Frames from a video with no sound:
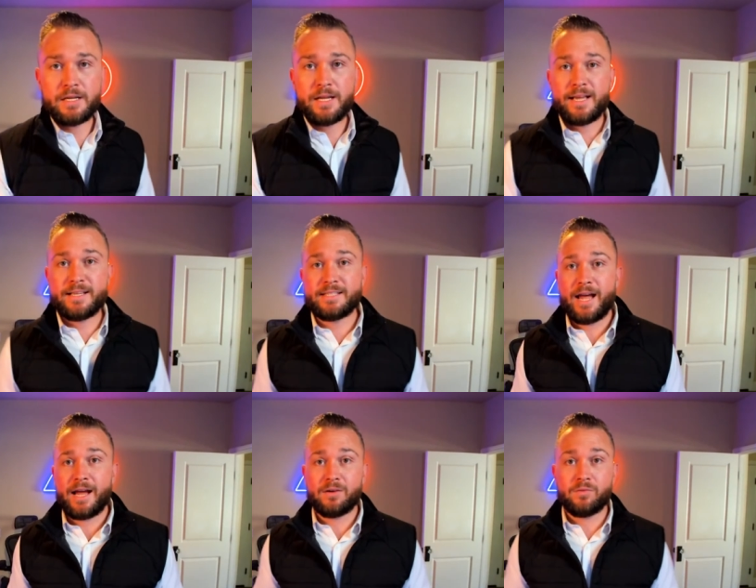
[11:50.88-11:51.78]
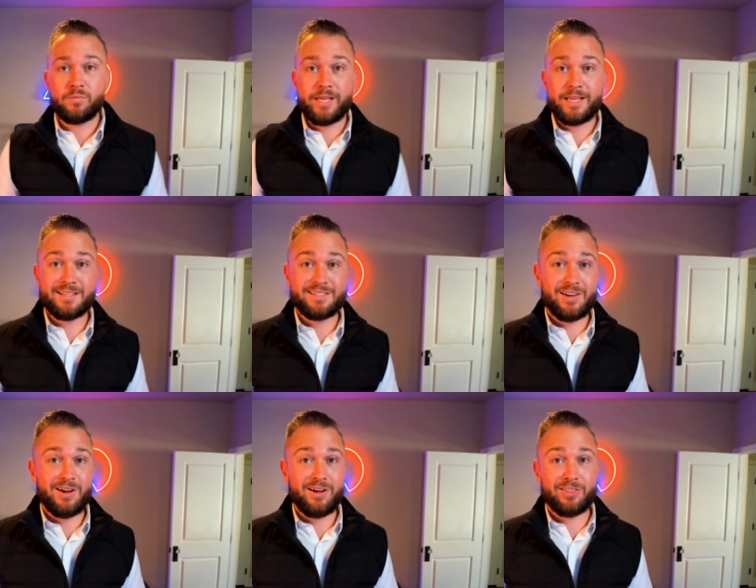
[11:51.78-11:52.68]
is that we
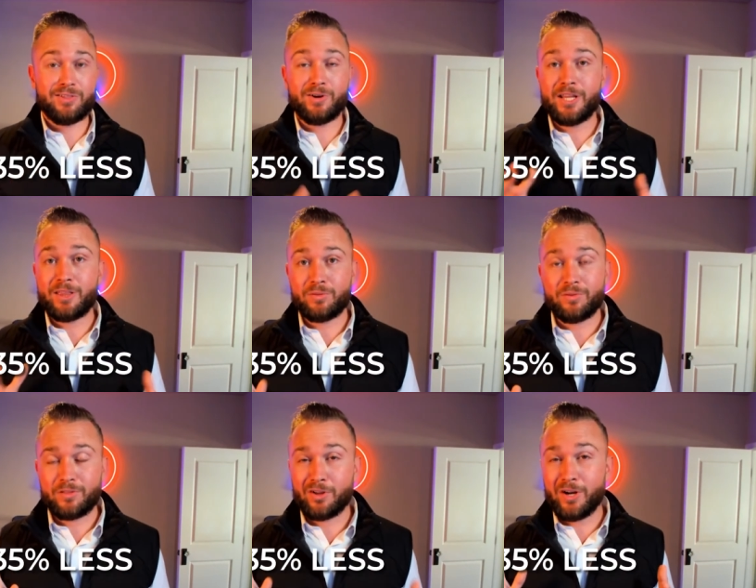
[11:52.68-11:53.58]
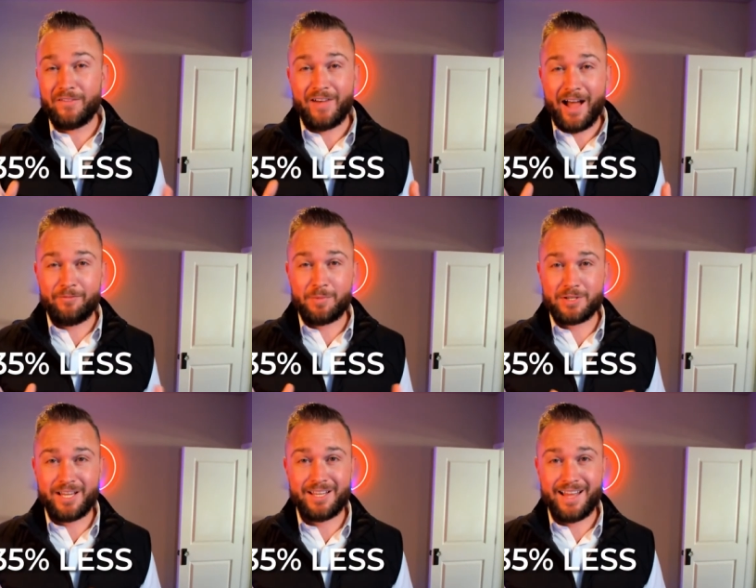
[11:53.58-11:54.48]
saw thirty-five
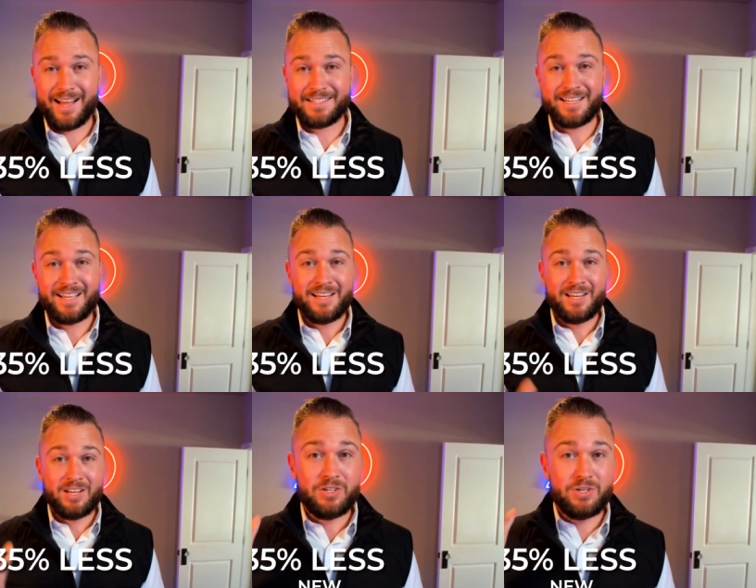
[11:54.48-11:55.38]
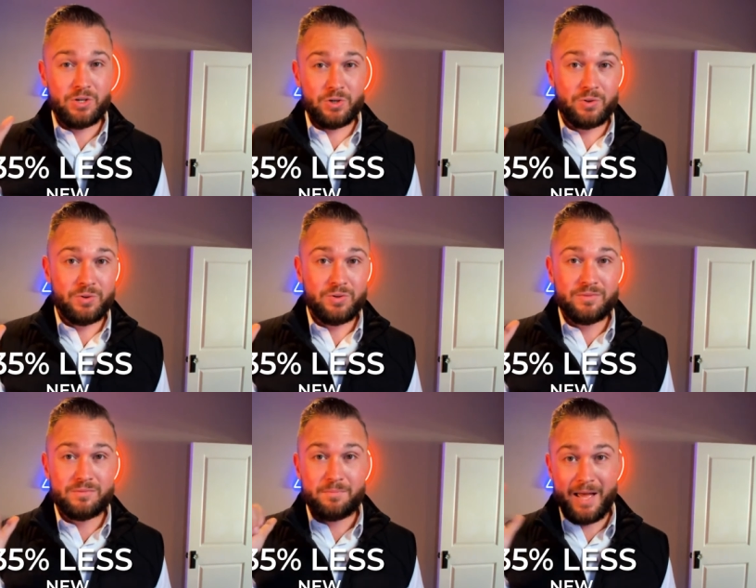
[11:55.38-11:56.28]
percent less
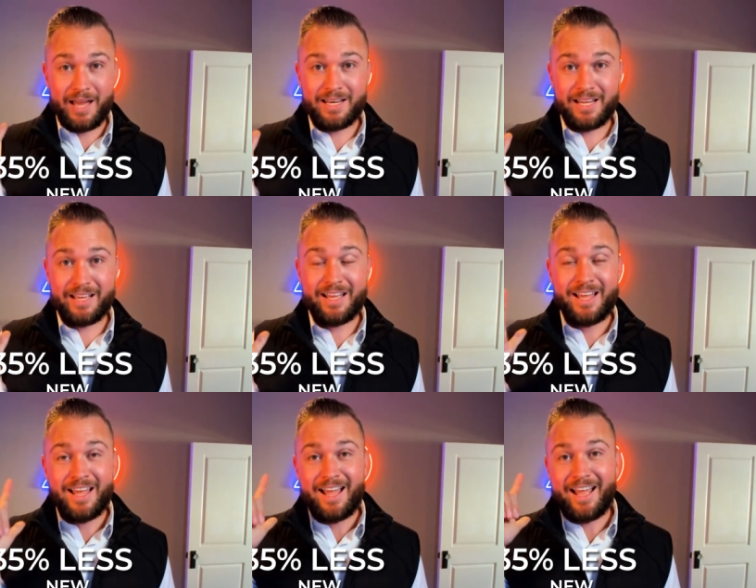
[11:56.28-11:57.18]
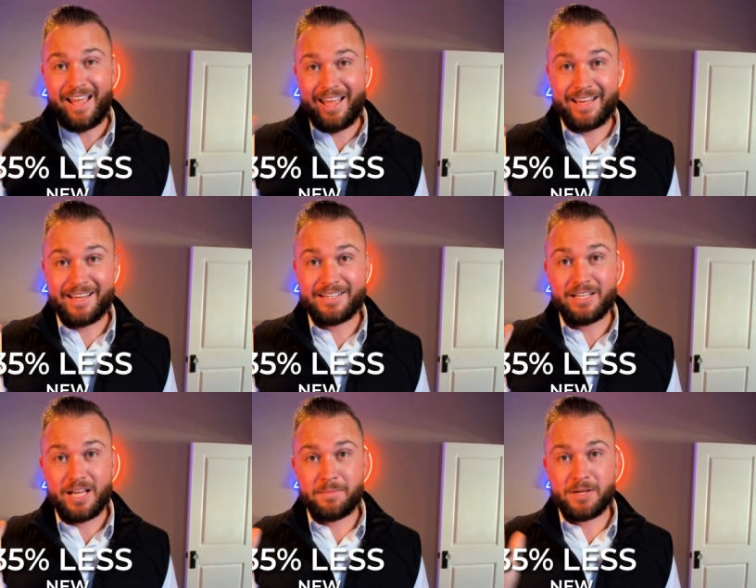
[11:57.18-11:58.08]
new, pending,
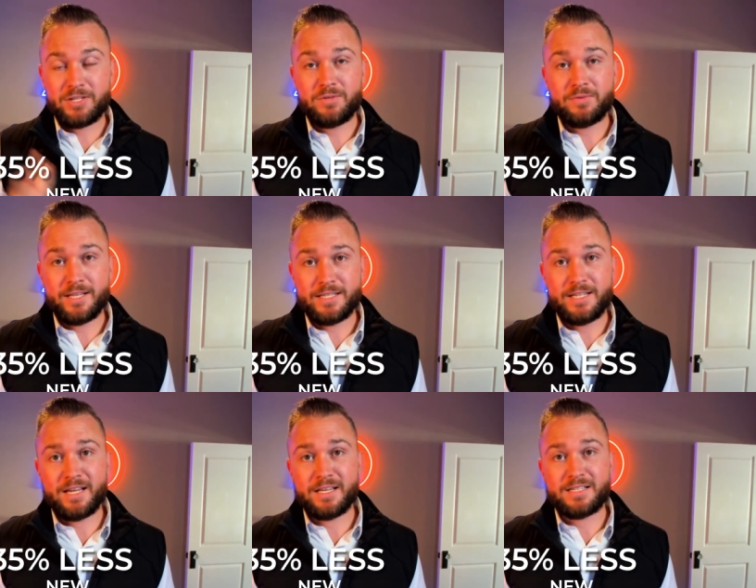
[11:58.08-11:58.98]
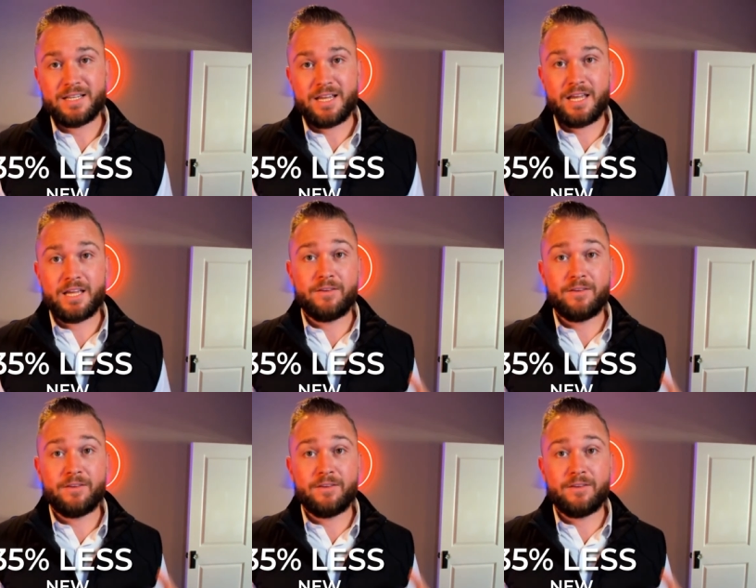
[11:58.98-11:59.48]
and coming soon listings in